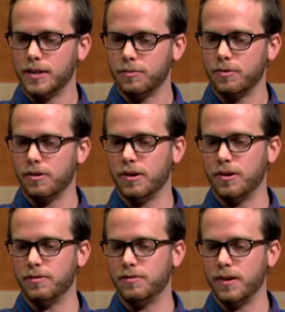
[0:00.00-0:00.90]
more
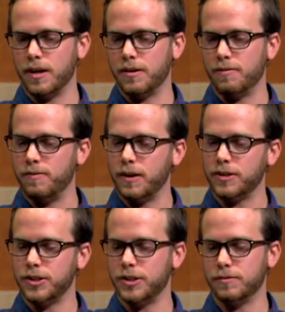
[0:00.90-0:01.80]
of a
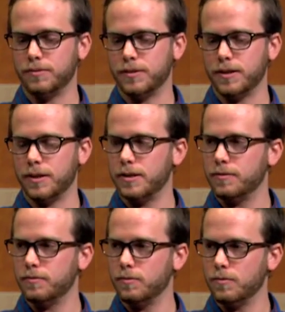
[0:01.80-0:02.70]
fellowship
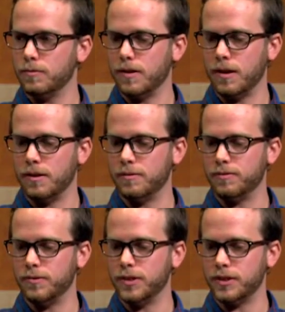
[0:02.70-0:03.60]
of
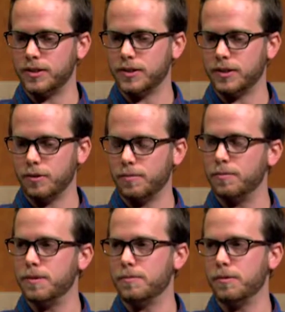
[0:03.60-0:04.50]
just a group
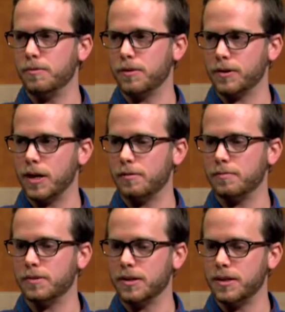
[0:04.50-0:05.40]
of people with a
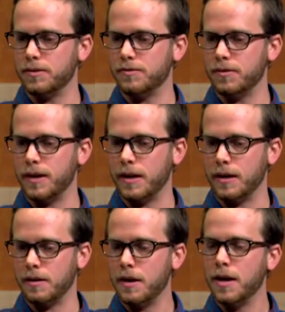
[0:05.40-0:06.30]
common belief,
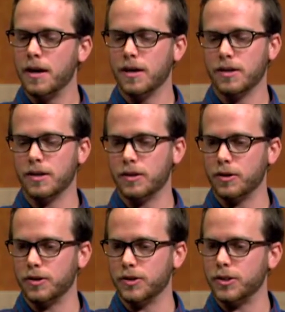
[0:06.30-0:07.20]
and you can
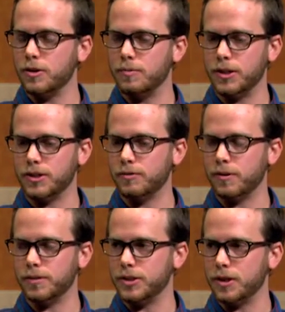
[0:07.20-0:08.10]
learn so much
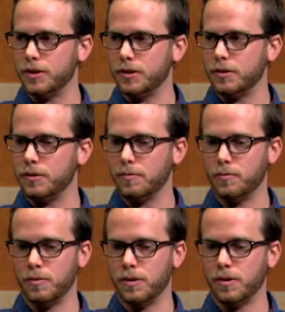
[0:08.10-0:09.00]
from each other
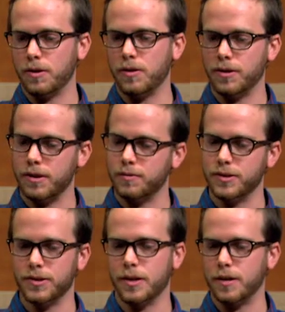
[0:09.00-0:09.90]
with all the
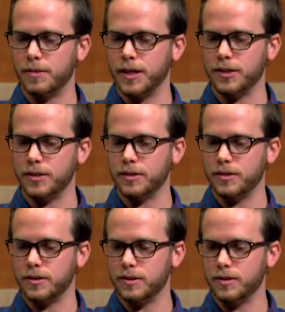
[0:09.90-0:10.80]
different
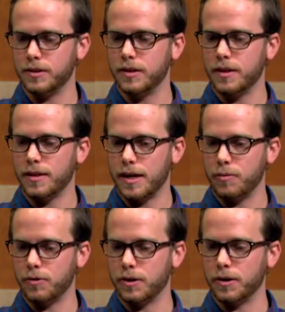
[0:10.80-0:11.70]
denominations
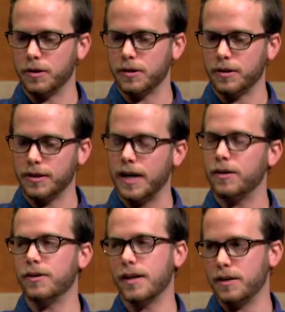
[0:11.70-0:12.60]
that were
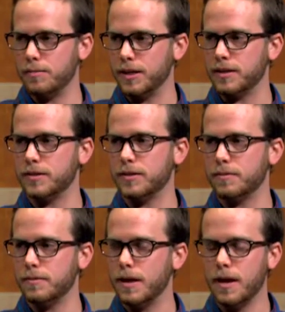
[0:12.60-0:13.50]
gathered at the BSM.